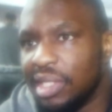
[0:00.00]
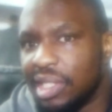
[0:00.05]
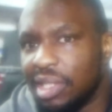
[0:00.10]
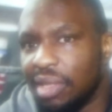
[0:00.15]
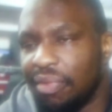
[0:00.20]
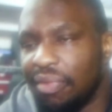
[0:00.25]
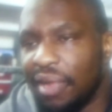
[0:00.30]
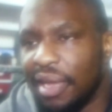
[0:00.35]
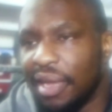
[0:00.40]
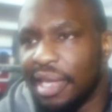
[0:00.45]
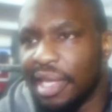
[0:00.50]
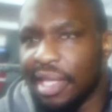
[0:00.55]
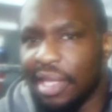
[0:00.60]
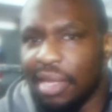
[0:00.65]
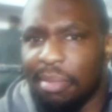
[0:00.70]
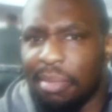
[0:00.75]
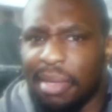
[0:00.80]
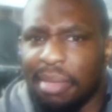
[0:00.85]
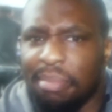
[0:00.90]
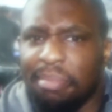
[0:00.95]
case of delayed
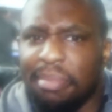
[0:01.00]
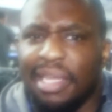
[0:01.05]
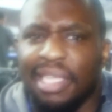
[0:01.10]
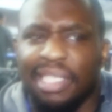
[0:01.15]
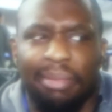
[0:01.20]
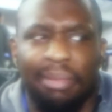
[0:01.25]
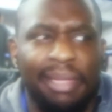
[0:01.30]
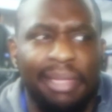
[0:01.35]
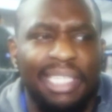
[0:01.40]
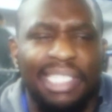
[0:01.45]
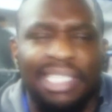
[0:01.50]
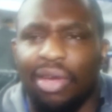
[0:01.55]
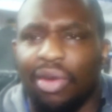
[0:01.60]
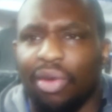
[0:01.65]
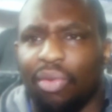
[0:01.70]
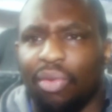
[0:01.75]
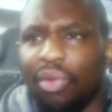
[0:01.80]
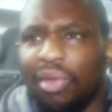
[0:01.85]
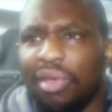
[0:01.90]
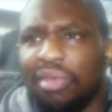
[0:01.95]
puberty, however, one
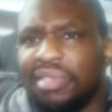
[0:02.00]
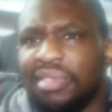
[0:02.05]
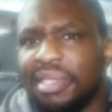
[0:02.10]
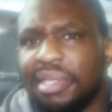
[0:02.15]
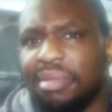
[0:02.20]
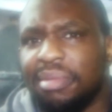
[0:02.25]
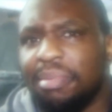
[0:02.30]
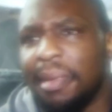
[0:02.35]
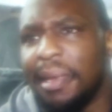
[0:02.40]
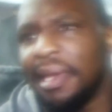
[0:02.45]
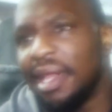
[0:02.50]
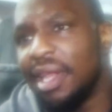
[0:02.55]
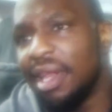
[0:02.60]
should things should